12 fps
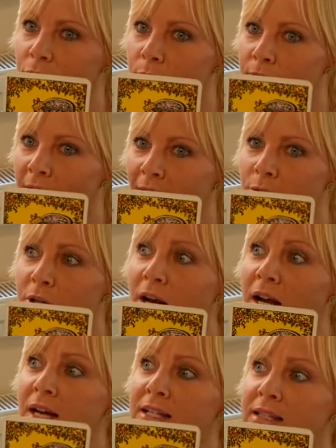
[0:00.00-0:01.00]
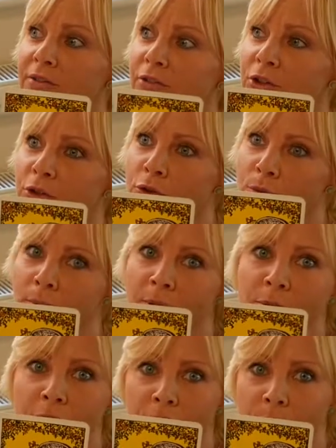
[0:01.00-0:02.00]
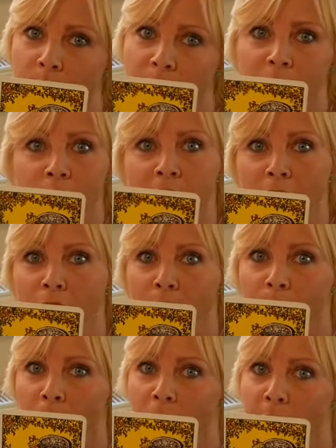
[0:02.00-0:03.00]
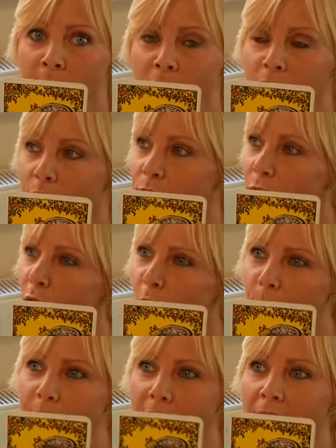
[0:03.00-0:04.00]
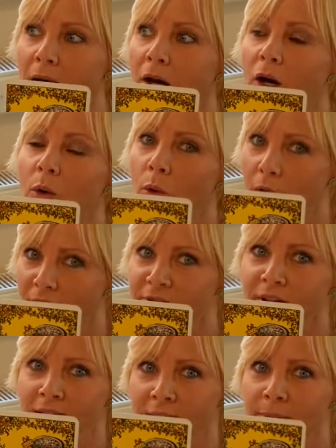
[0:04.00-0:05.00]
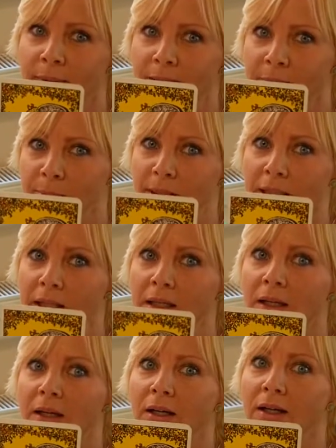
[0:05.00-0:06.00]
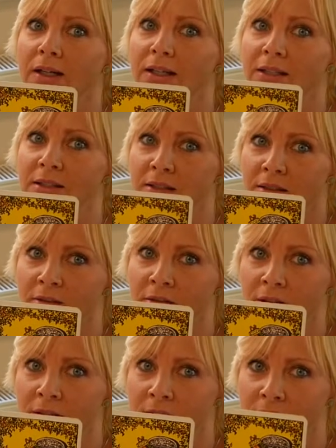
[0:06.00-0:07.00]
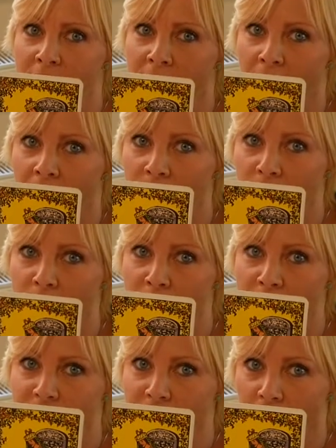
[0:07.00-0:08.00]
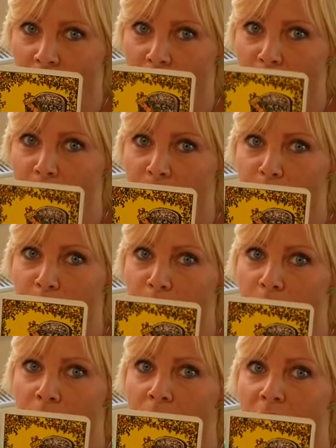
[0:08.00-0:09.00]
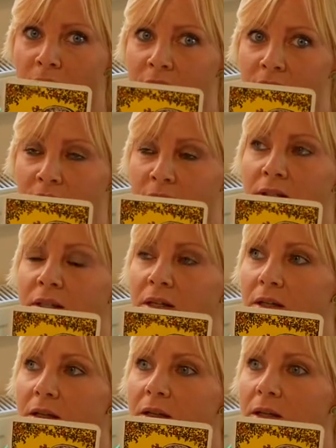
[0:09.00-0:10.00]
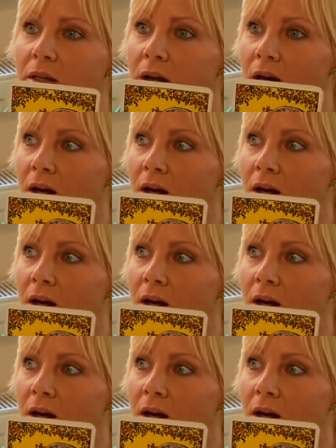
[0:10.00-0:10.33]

do with house, something to do maybe with your self-employment or your hobby, whatever it might be, it still needs time to develop. You can see